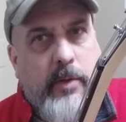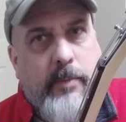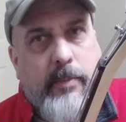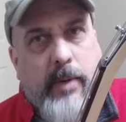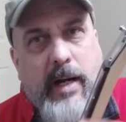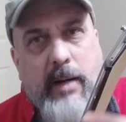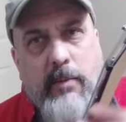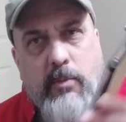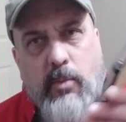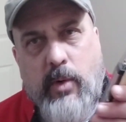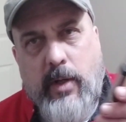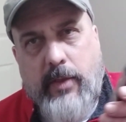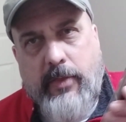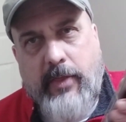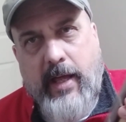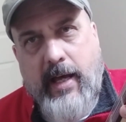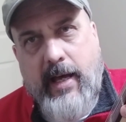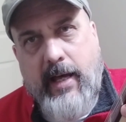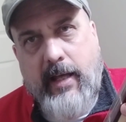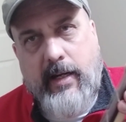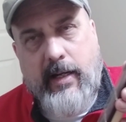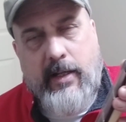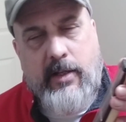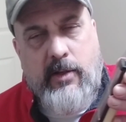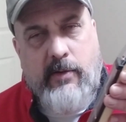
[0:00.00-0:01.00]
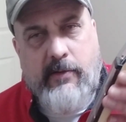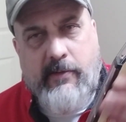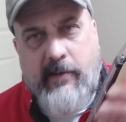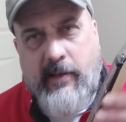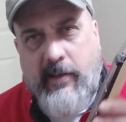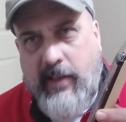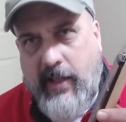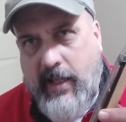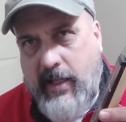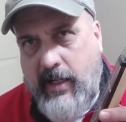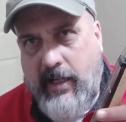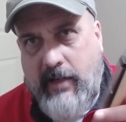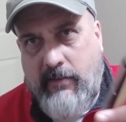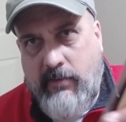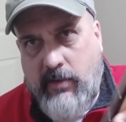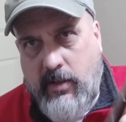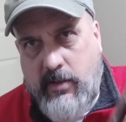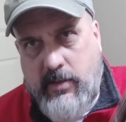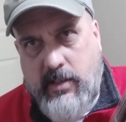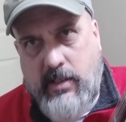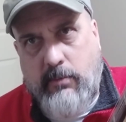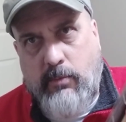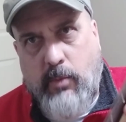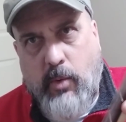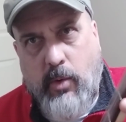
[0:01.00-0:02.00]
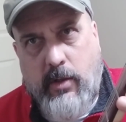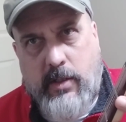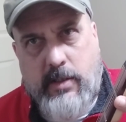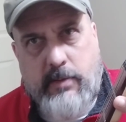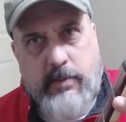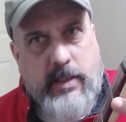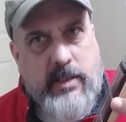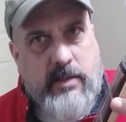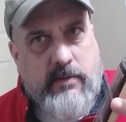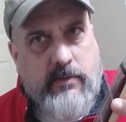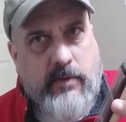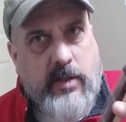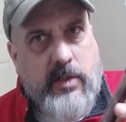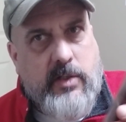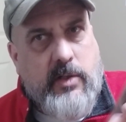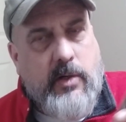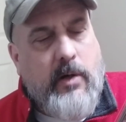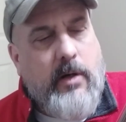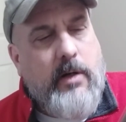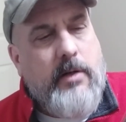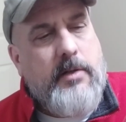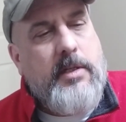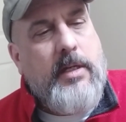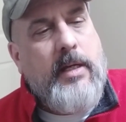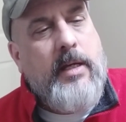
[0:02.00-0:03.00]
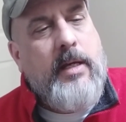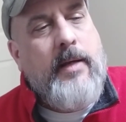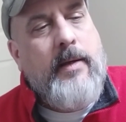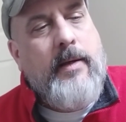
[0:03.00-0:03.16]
The problem with that, and you see that even on some more expensive guitars,